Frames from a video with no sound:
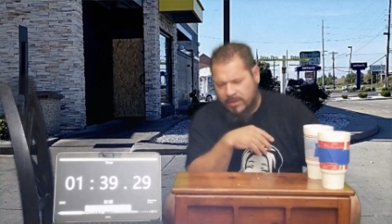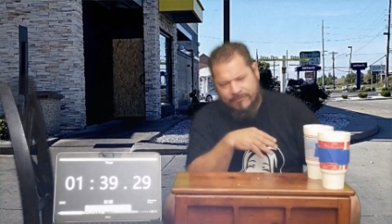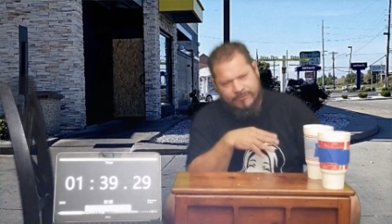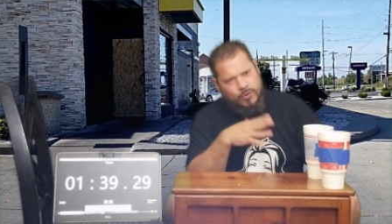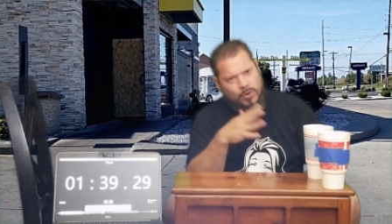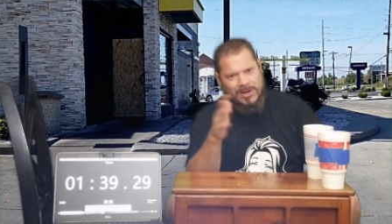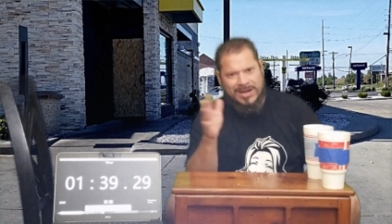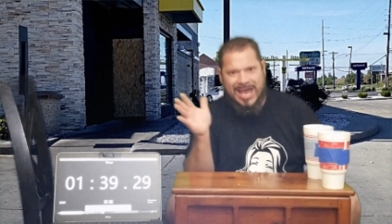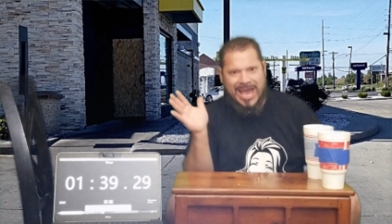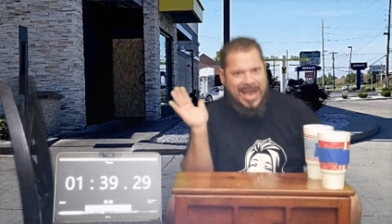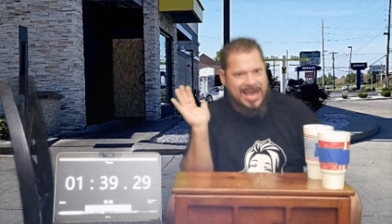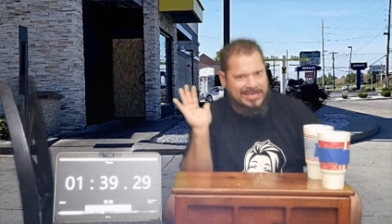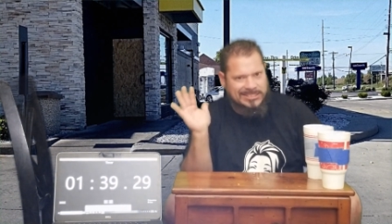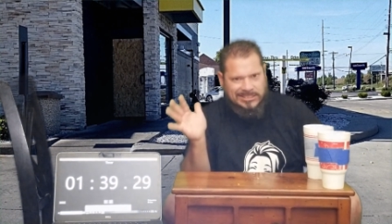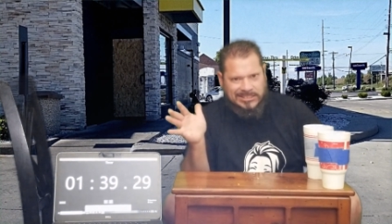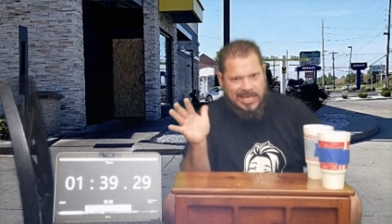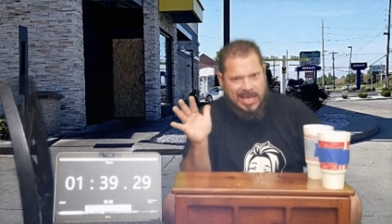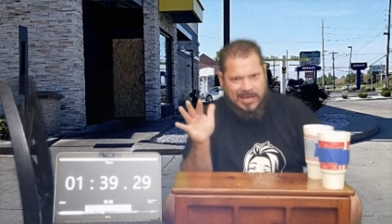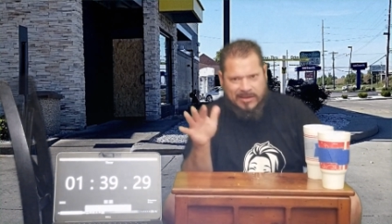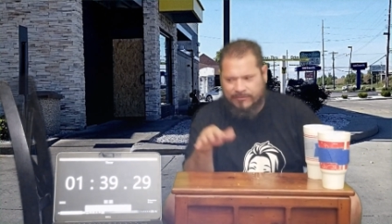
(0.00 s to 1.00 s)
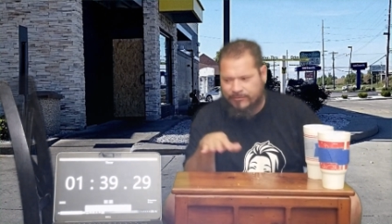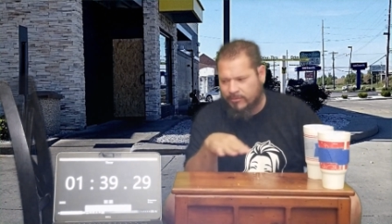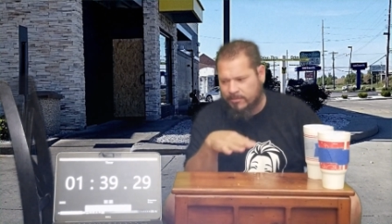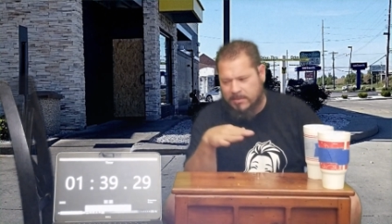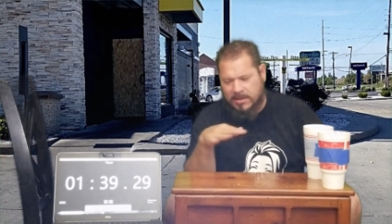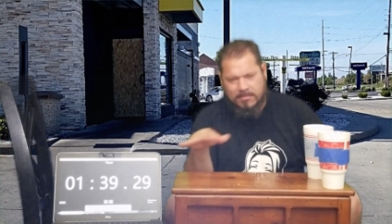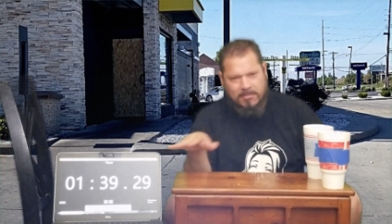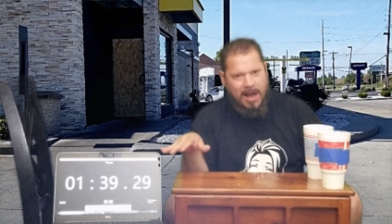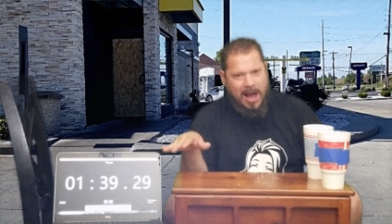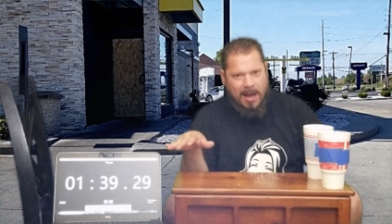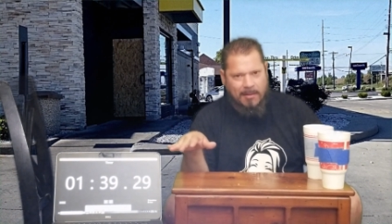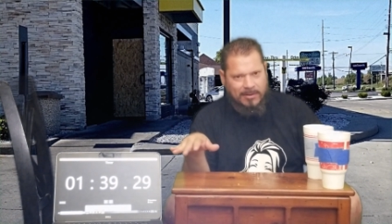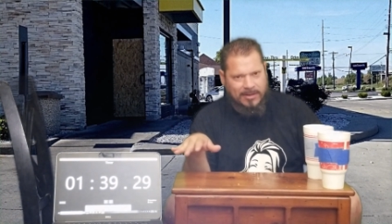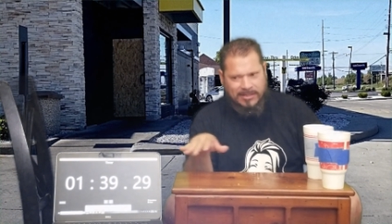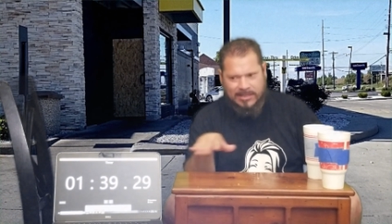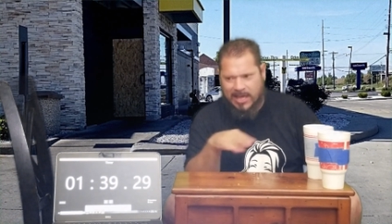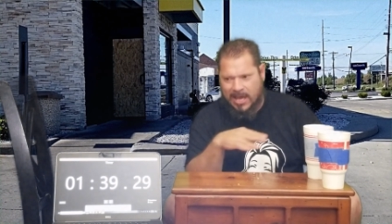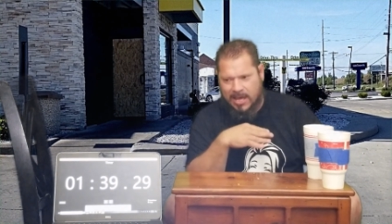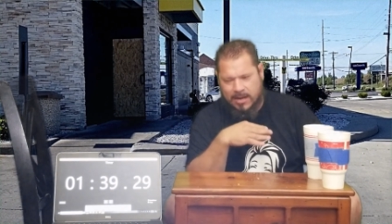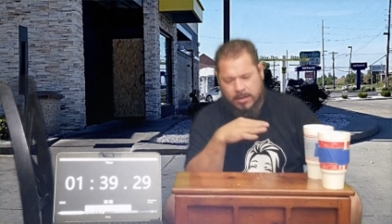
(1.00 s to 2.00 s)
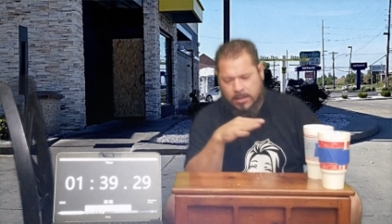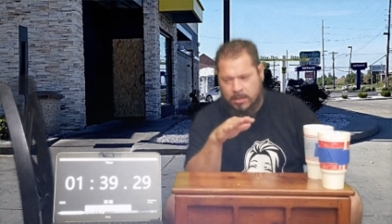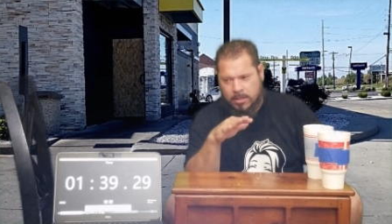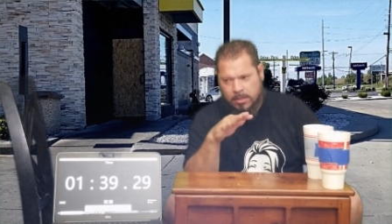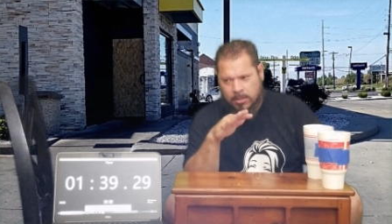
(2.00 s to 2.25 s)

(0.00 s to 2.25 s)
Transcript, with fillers: you want to add a second for me bobbling that,